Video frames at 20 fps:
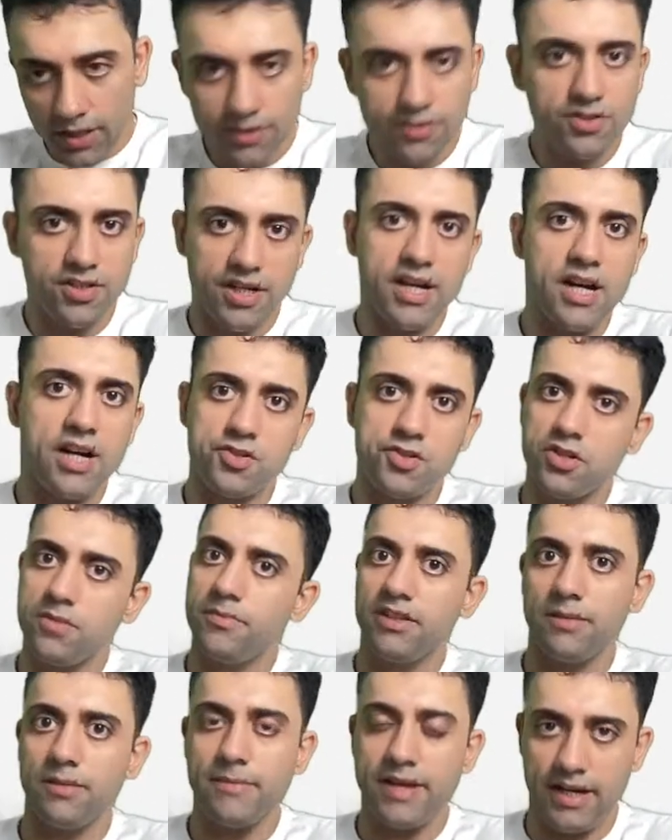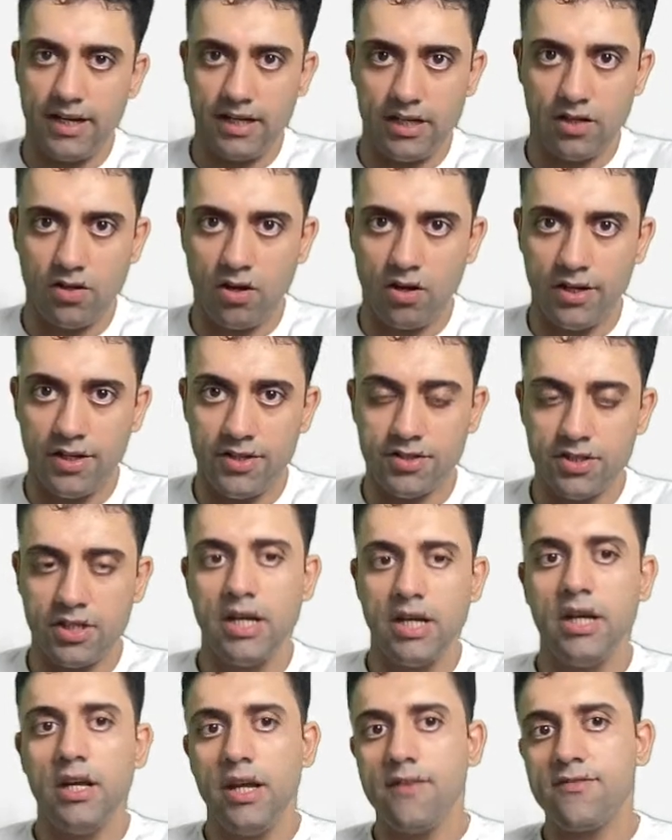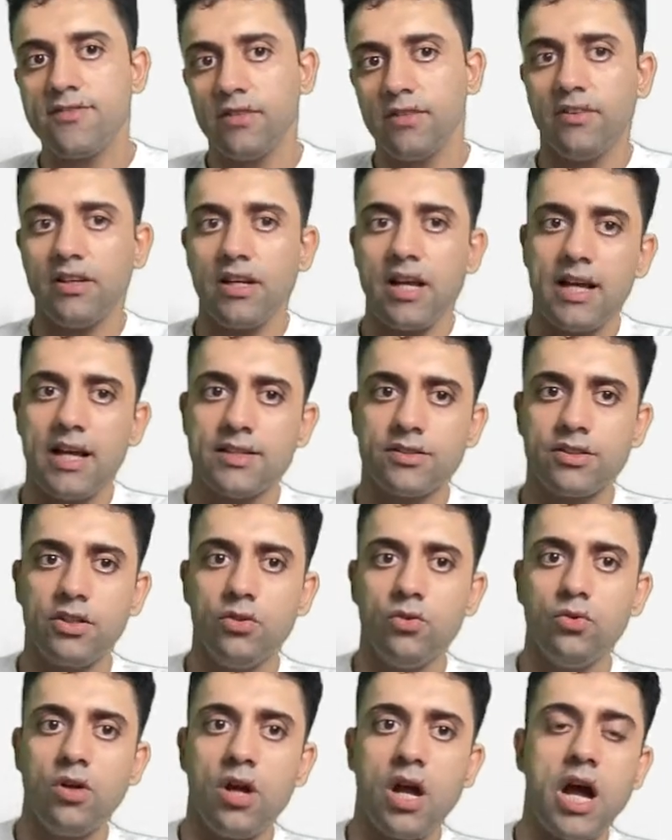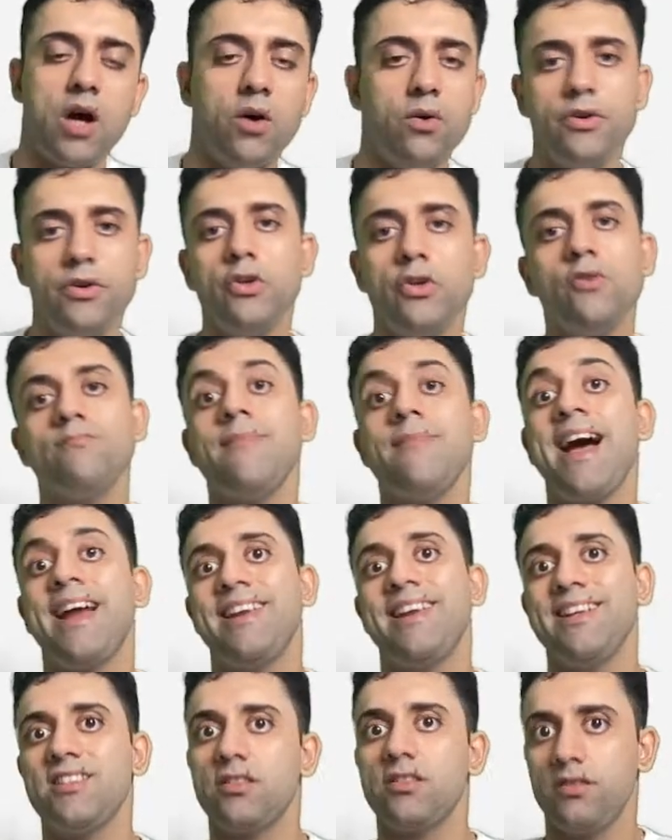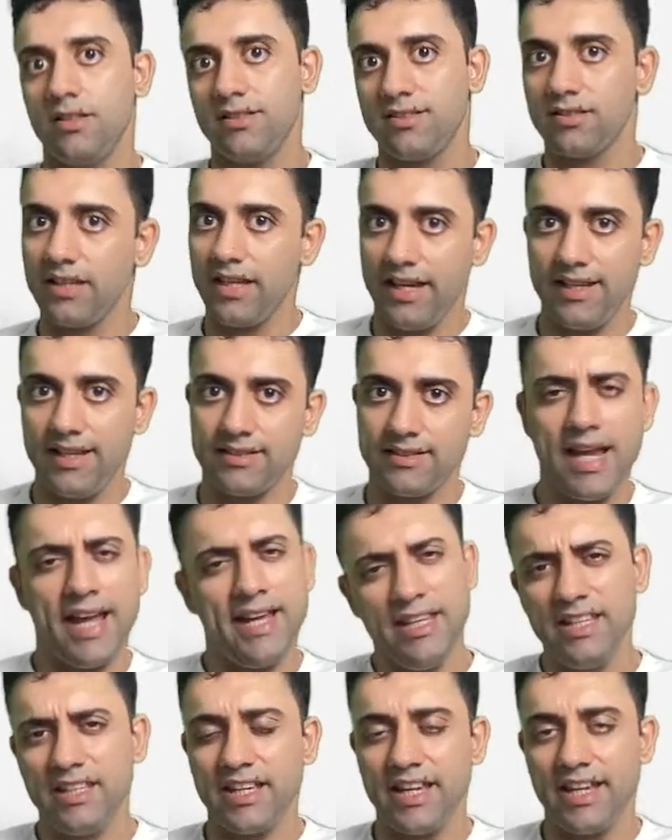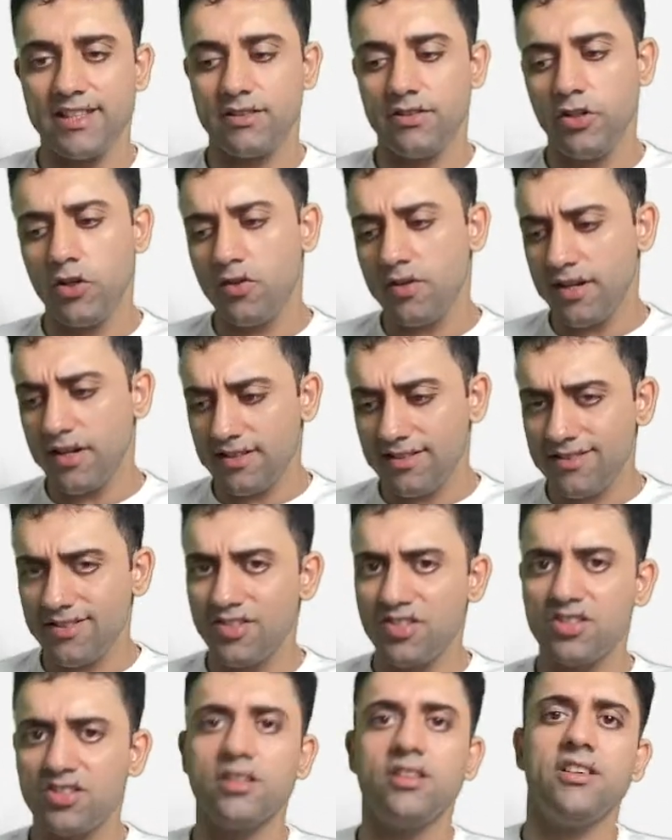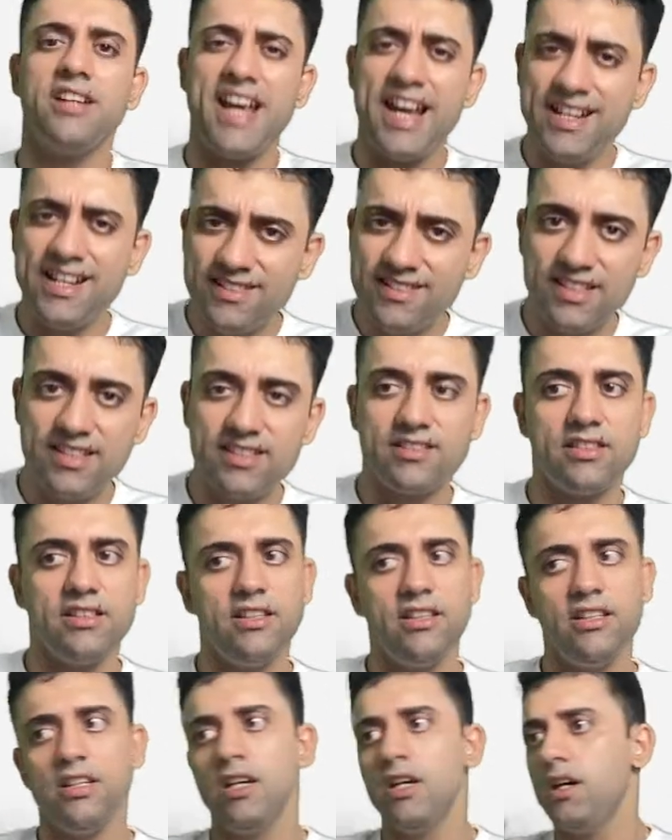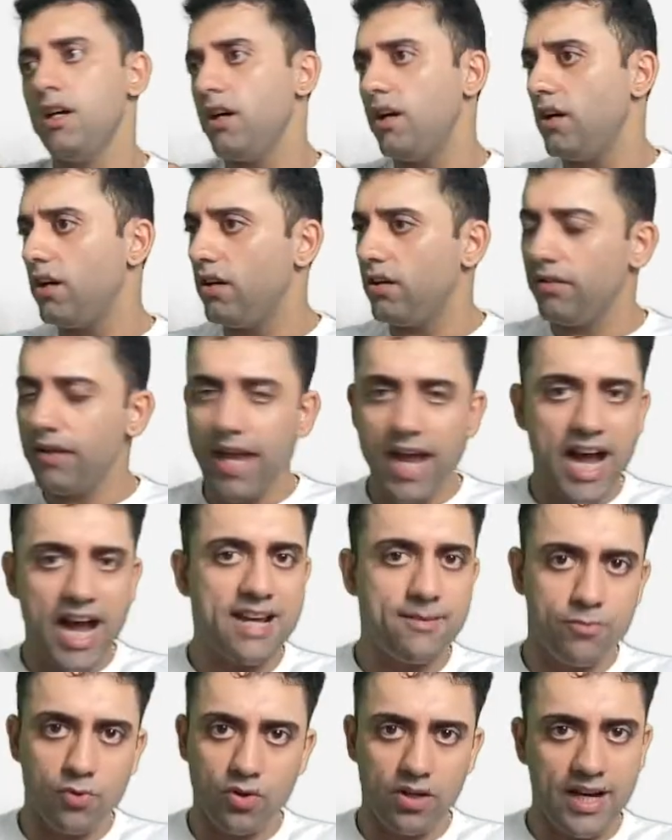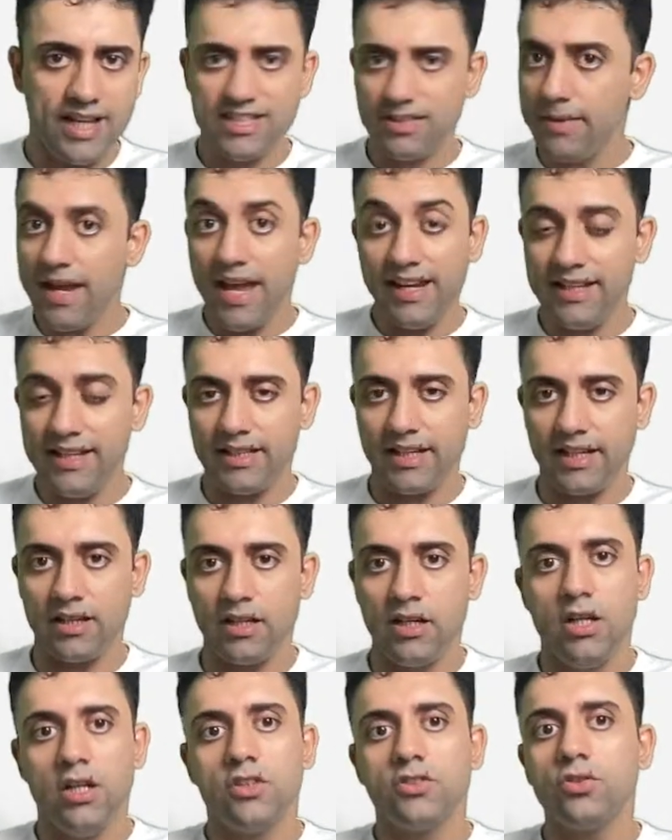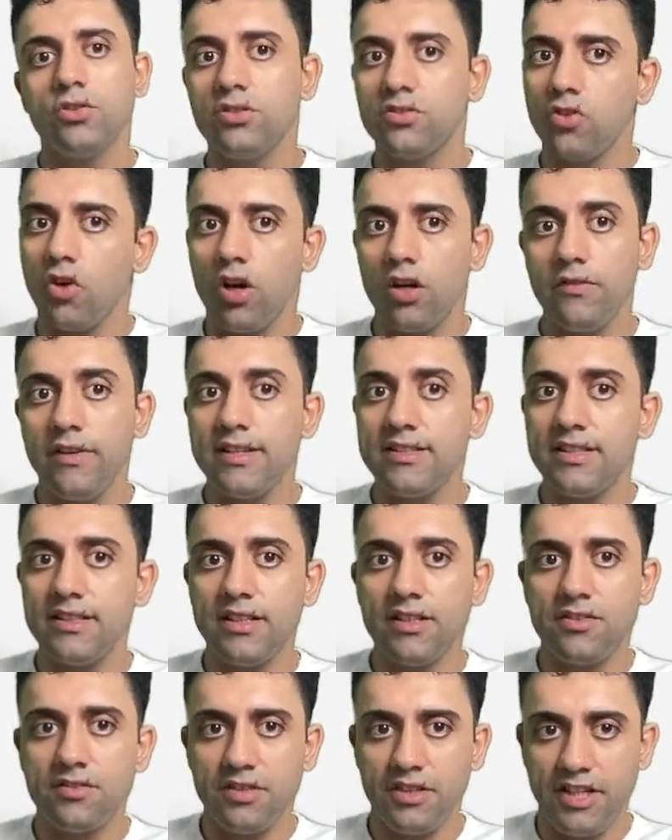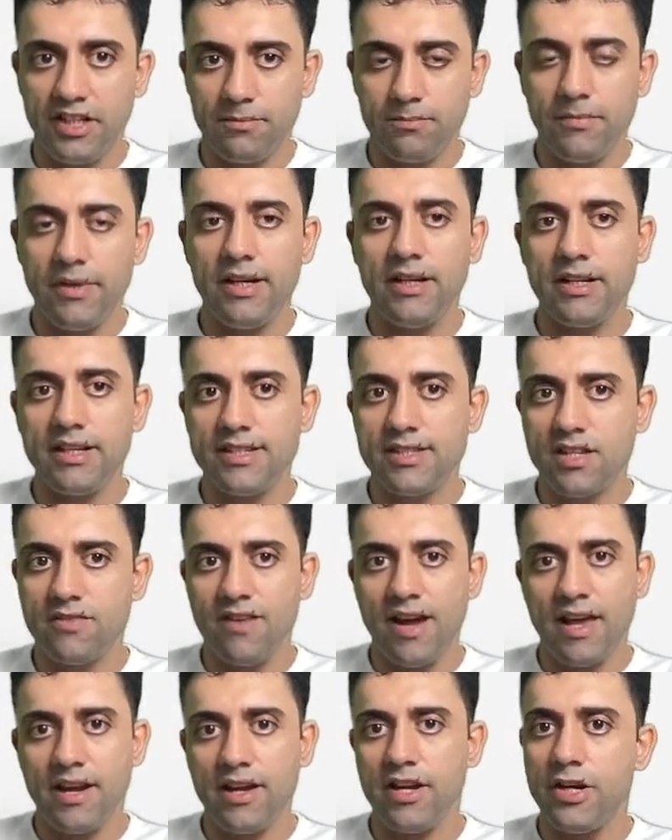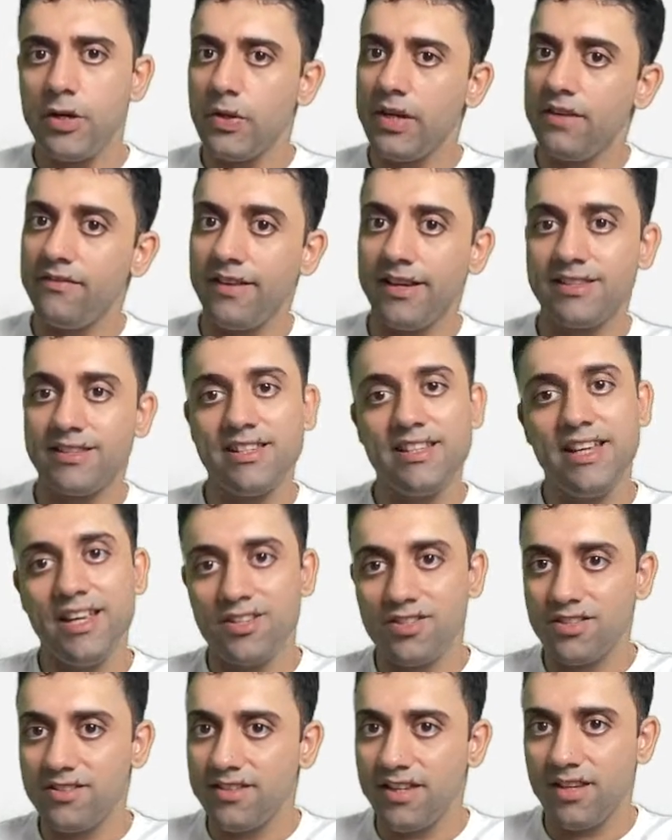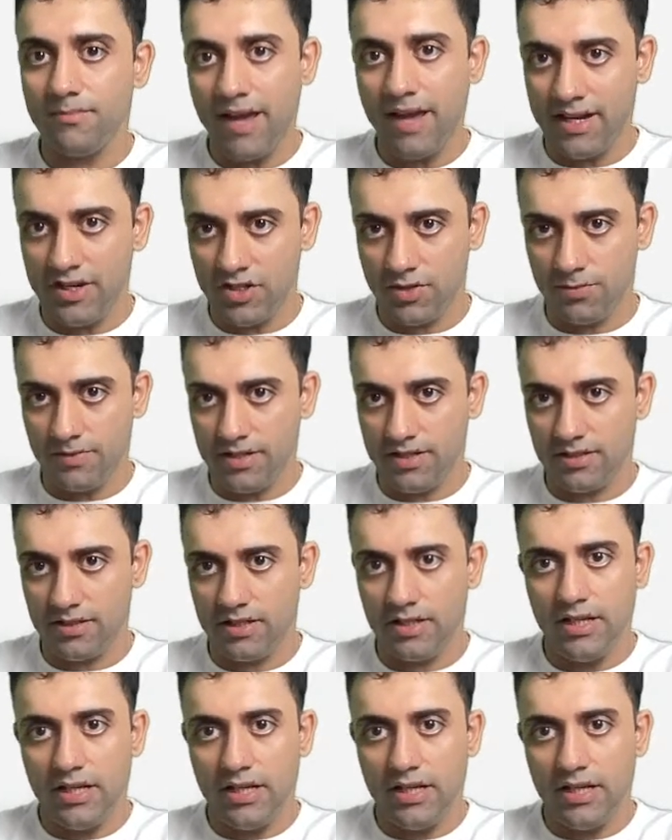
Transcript: JRship in the medical college. If someone asks you, how do you manage this case, any case, neonatal seizure, NCC, hypoglycemia, anything. So it's always say the treatment is divided into investigations and management.